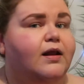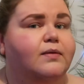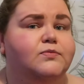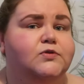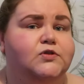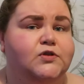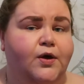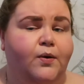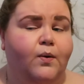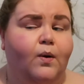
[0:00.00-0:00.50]
I'm
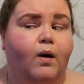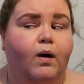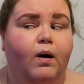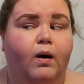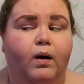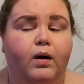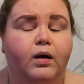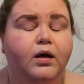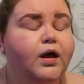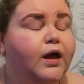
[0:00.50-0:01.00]
so
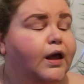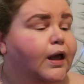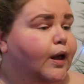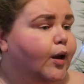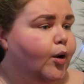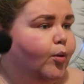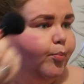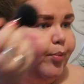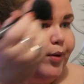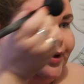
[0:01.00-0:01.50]
hot,
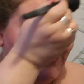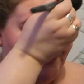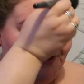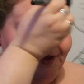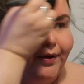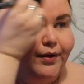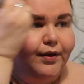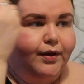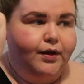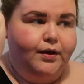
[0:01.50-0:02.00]

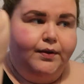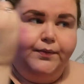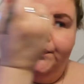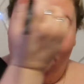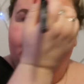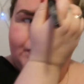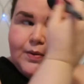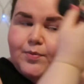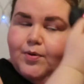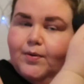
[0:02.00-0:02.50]
but
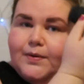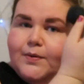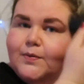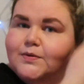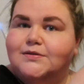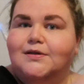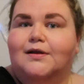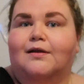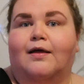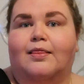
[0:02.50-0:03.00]
probably
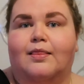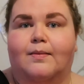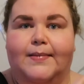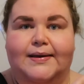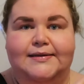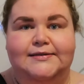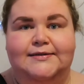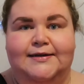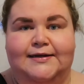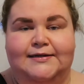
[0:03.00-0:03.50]
wasn't like the
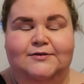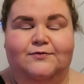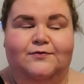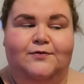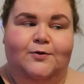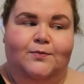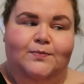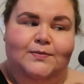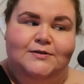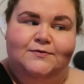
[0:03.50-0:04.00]
best day to
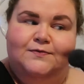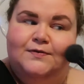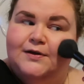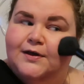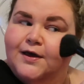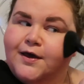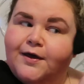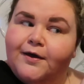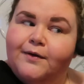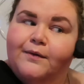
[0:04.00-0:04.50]
film this
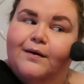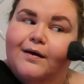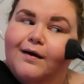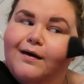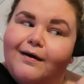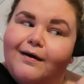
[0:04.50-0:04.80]
video.